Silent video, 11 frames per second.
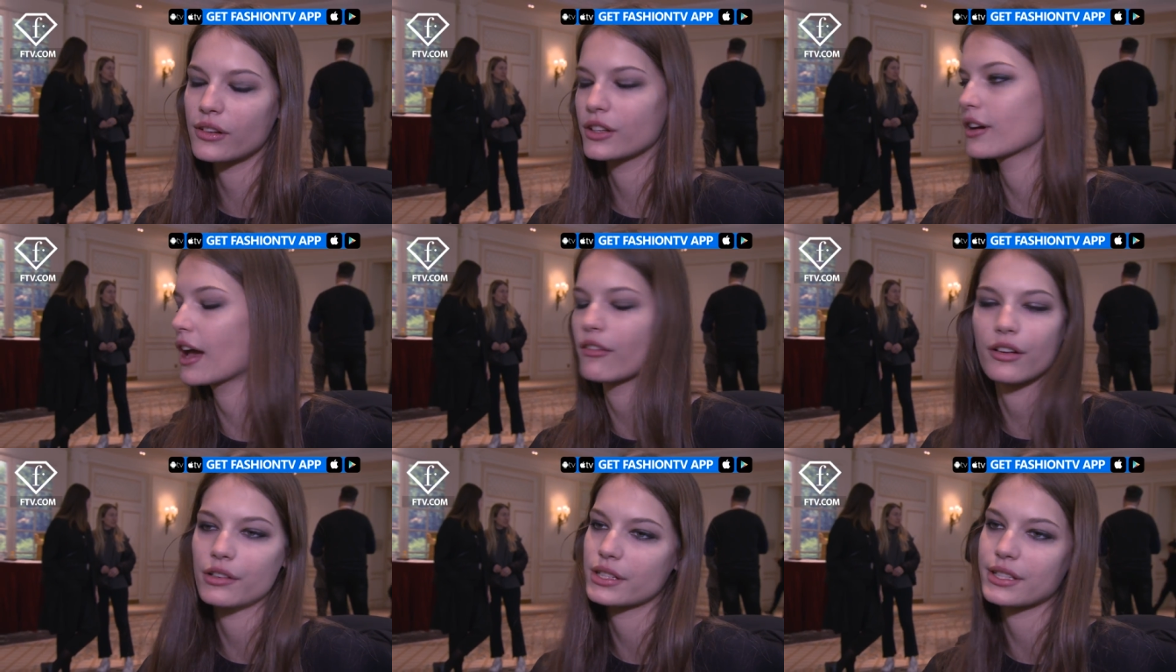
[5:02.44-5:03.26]
you have
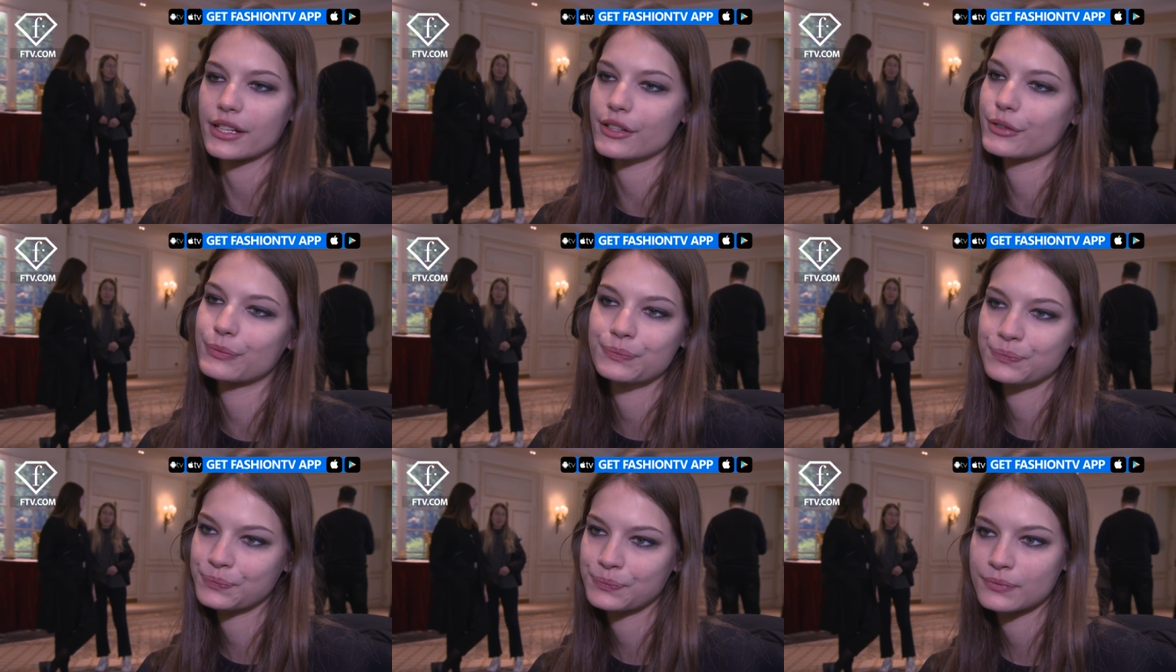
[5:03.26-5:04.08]
everything.
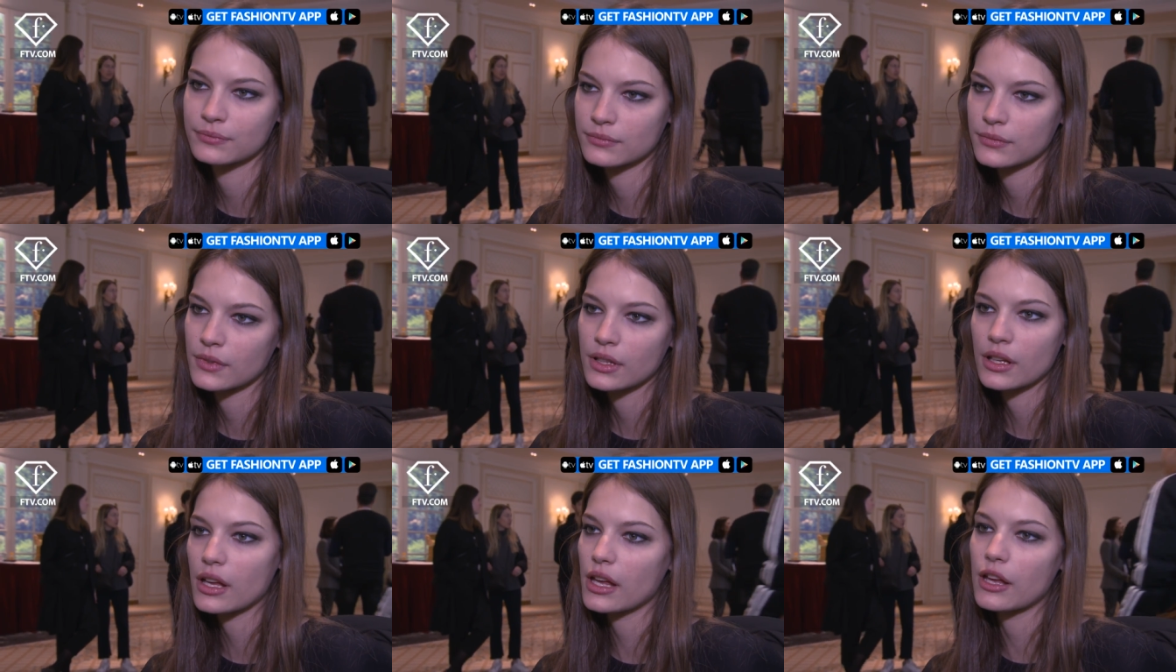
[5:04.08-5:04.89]

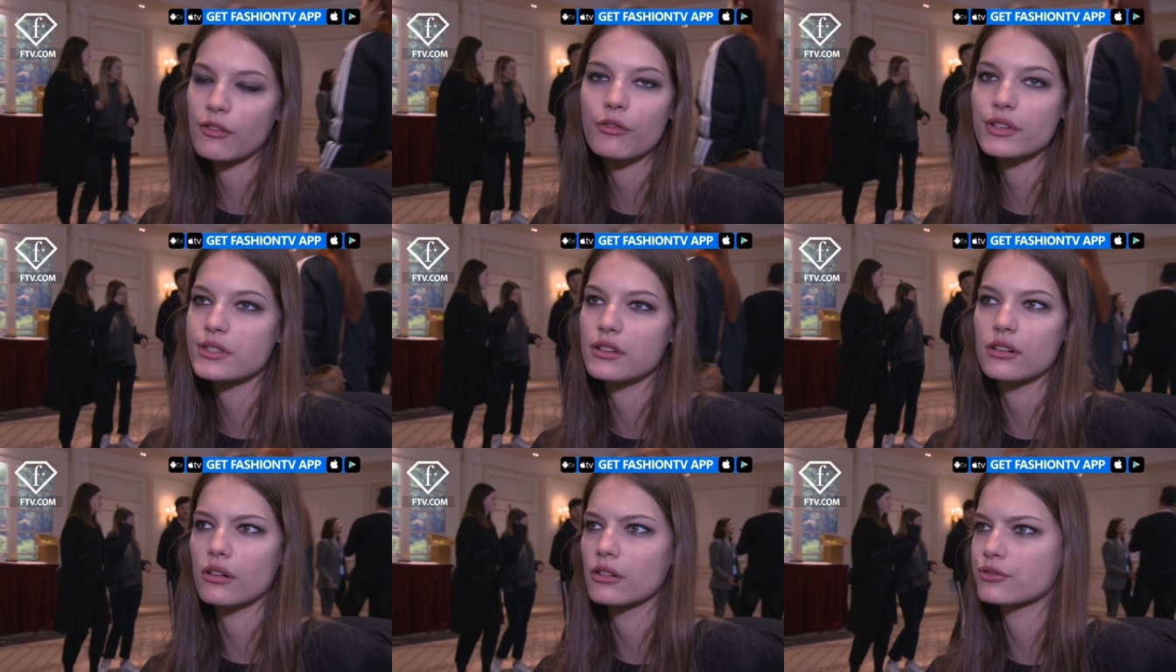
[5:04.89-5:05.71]
Even with
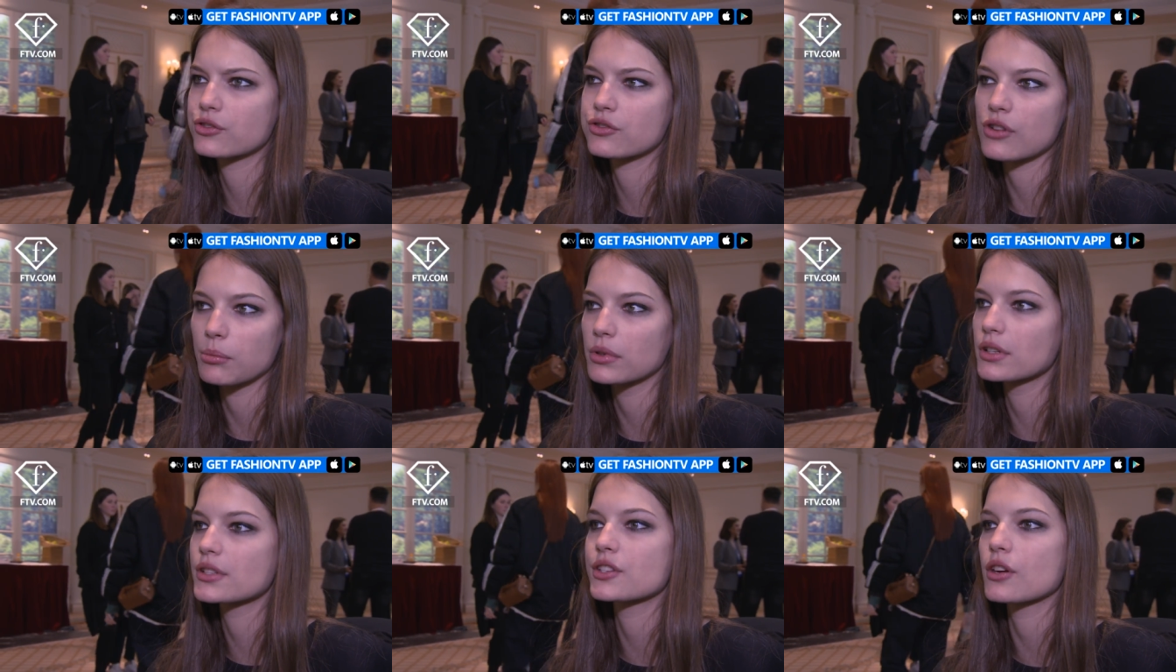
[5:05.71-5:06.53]
your own
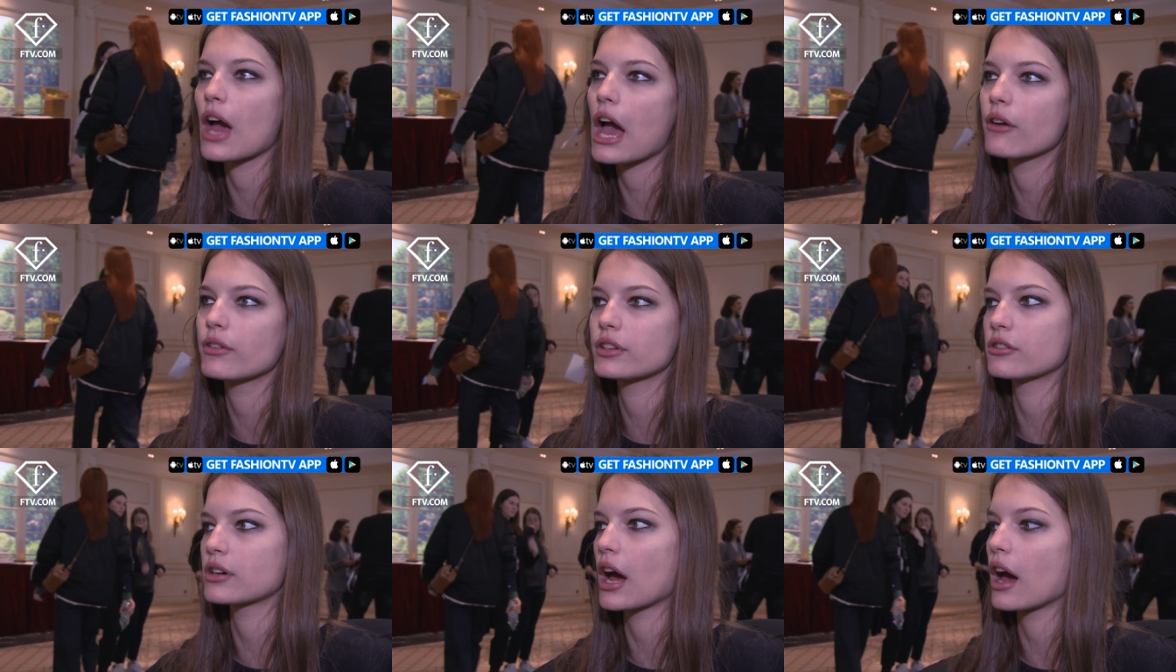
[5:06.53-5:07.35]
troubles you have in
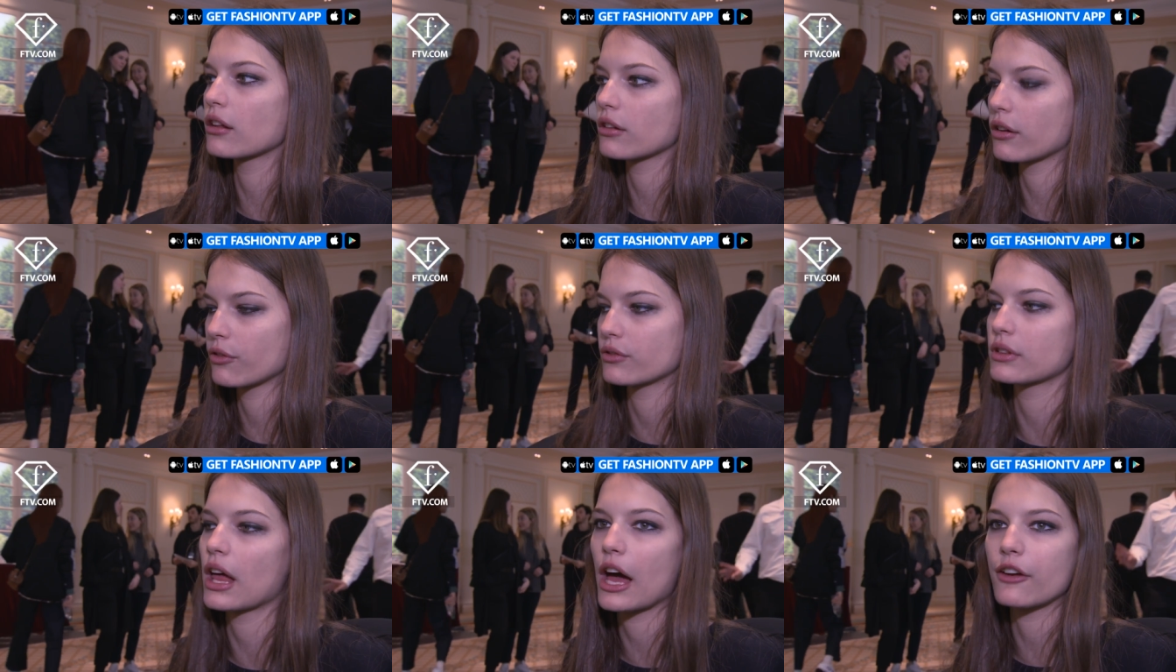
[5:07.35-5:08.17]
your own
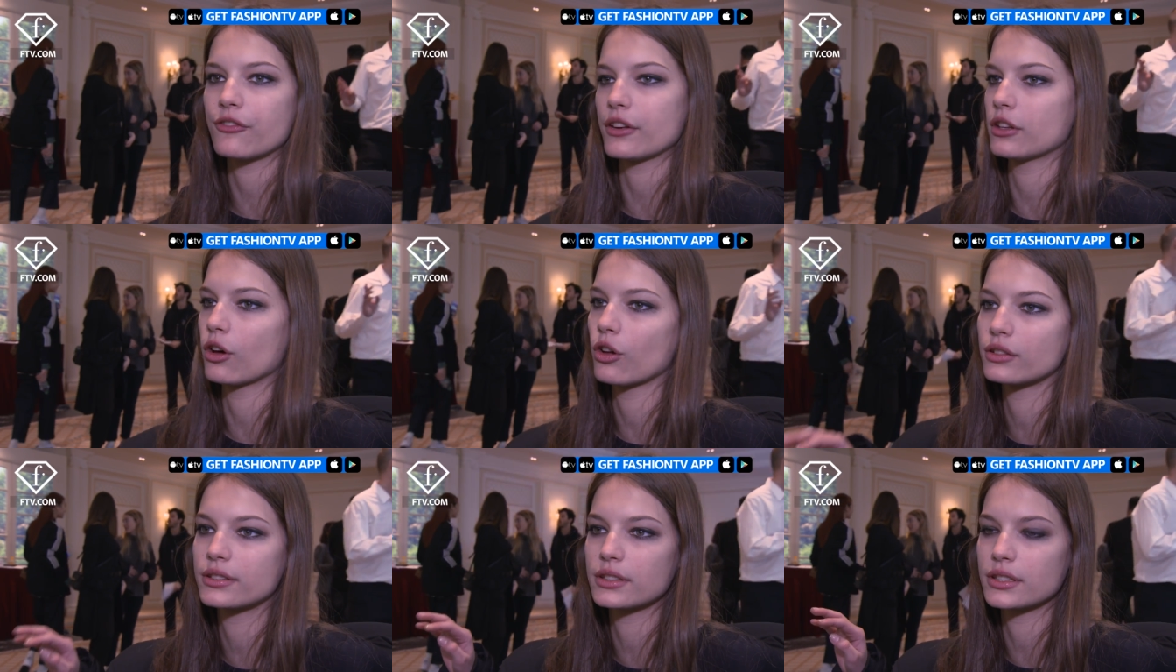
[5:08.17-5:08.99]
life and all
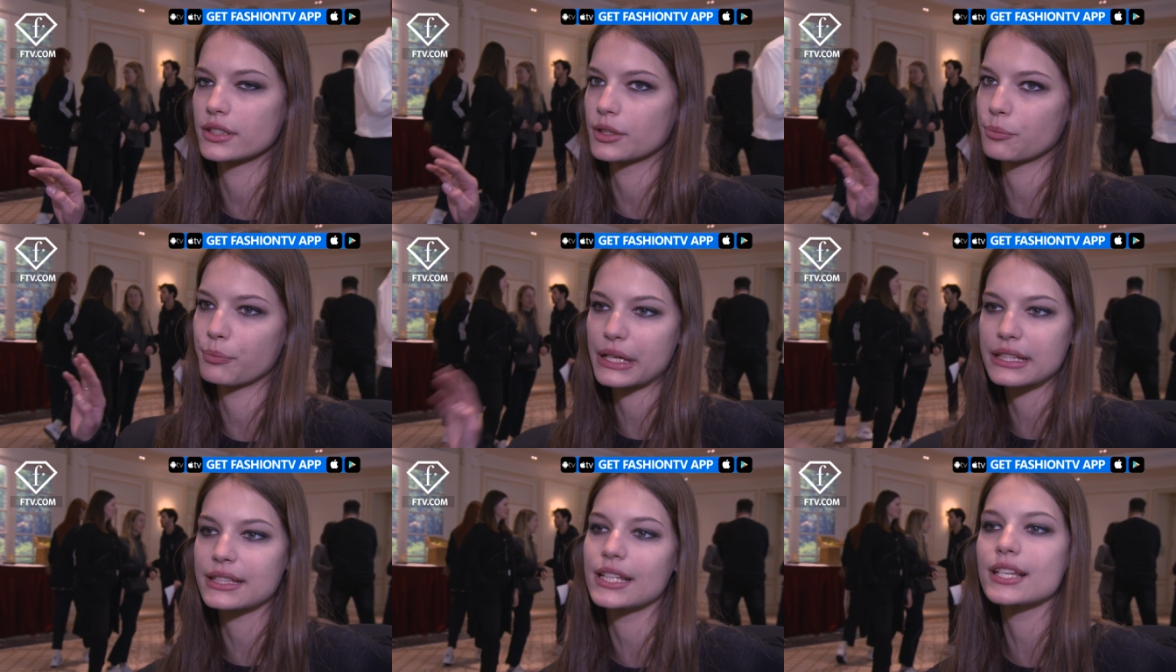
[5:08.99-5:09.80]
the, the, the big
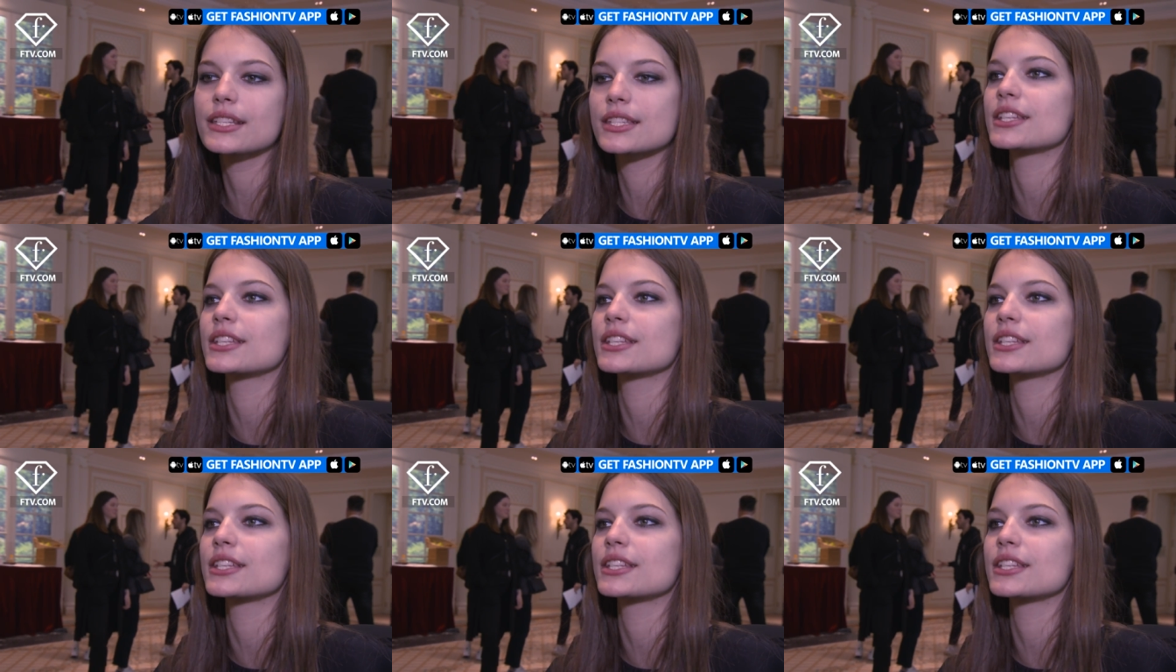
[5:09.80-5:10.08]
things,